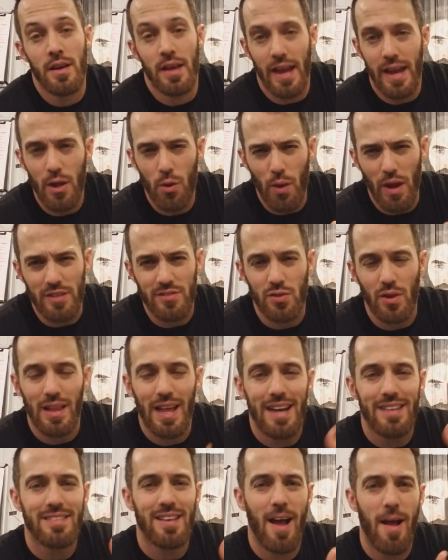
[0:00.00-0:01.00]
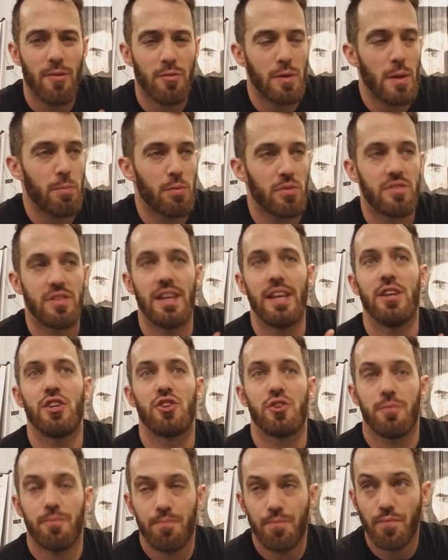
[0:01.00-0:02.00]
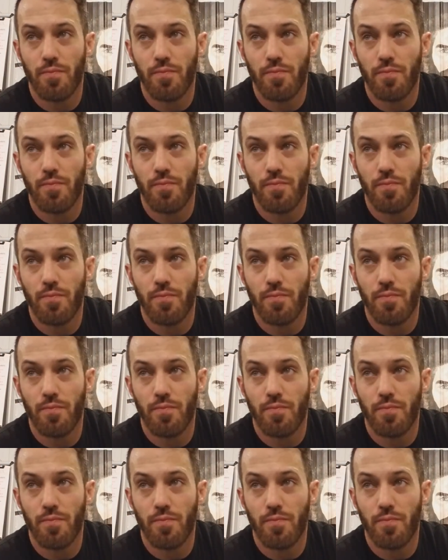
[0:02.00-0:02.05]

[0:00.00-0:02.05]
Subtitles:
Anyway, so a lot of times people teach